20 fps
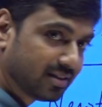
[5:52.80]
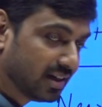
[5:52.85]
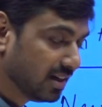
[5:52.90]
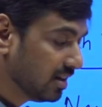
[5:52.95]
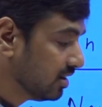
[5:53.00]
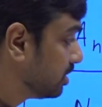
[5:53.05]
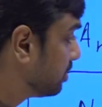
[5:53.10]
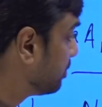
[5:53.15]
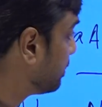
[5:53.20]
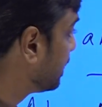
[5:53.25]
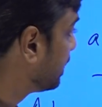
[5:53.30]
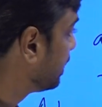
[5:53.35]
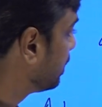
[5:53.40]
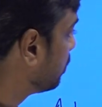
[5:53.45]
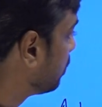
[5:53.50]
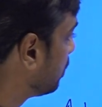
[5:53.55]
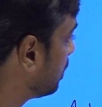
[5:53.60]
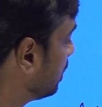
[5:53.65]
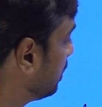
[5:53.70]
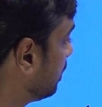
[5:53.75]
said in the beginning
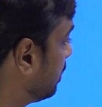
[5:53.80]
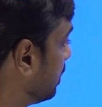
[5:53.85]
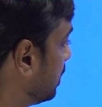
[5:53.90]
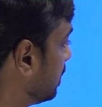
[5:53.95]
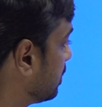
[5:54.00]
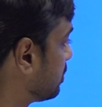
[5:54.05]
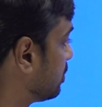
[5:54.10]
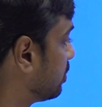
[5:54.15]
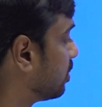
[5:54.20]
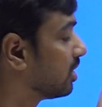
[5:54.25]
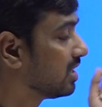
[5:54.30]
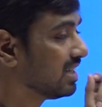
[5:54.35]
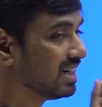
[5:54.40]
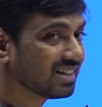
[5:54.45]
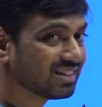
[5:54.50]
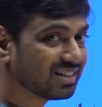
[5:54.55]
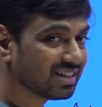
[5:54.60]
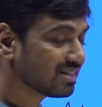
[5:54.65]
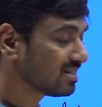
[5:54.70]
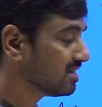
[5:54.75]
only, it's not
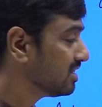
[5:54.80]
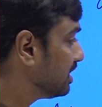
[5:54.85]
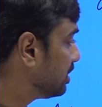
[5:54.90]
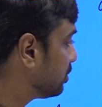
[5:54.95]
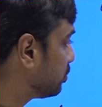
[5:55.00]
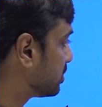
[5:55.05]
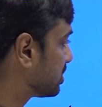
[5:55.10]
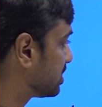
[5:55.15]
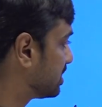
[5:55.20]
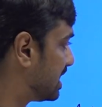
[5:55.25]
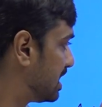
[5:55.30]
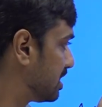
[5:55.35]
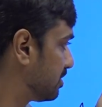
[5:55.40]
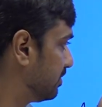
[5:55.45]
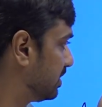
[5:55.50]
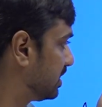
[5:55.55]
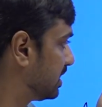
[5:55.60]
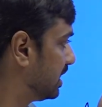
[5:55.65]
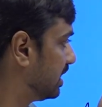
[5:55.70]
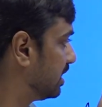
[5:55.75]
necessary to start
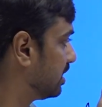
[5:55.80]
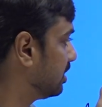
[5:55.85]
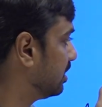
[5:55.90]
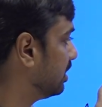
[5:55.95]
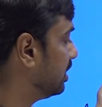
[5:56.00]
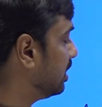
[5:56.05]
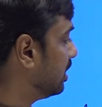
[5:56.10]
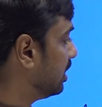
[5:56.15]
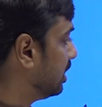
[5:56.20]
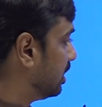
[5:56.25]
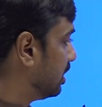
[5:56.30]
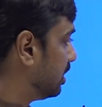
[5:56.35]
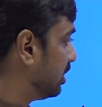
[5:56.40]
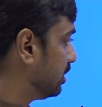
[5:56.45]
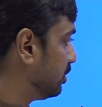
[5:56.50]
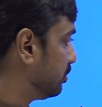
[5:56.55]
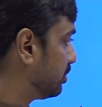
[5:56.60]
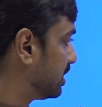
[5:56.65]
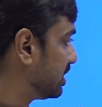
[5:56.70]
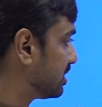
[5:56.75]
with an.
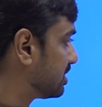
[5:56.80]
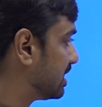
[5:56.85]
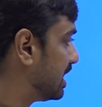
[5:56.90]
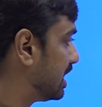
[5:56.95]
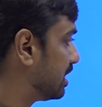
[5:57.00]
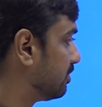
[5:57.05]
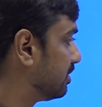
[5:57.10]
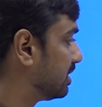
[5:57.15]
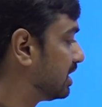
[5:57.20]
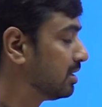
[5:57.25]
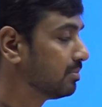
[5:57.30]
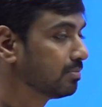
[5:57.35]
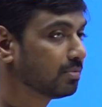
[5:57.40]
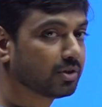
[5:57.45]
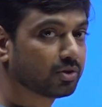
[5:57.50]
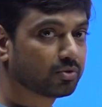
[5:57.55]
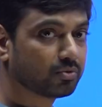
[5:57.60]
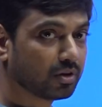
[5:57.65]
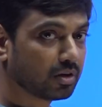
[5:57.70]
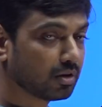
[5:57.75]
You can start with n
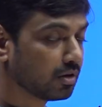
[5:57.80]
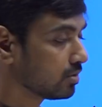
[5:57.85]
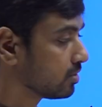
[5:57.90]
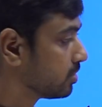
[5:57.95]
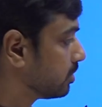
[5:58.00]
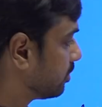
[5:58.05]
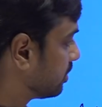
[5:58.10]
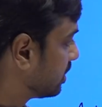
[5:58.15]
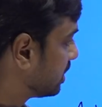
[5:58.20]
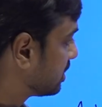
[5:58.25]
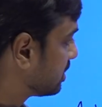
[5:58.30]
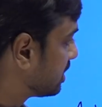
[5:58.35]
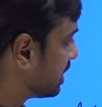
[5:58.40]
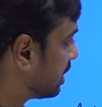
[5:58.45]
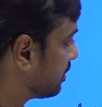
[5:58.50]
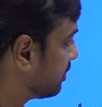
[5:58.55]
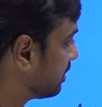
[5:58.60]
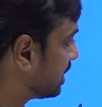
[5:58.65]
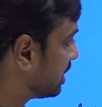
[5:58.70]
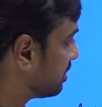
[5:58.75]
plus 1 also, you can
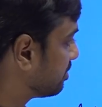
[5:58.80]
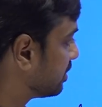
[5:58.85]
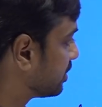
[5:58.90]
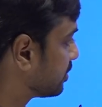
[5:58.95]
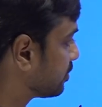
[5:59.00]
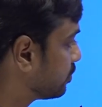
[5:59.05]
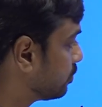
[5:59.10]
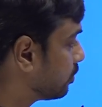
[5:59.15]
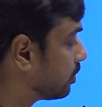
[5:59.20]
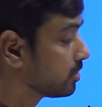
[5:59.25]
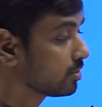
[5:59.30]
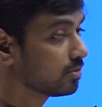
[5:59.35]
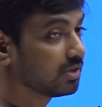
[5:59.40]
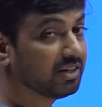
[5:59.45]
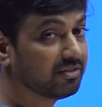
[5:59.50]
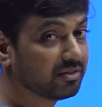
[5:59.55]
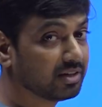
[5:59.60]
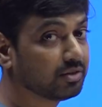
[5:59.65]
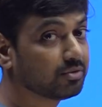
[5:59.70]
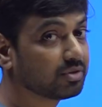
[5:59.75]
start with n plus 2 also,
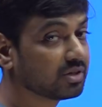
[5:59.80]
even you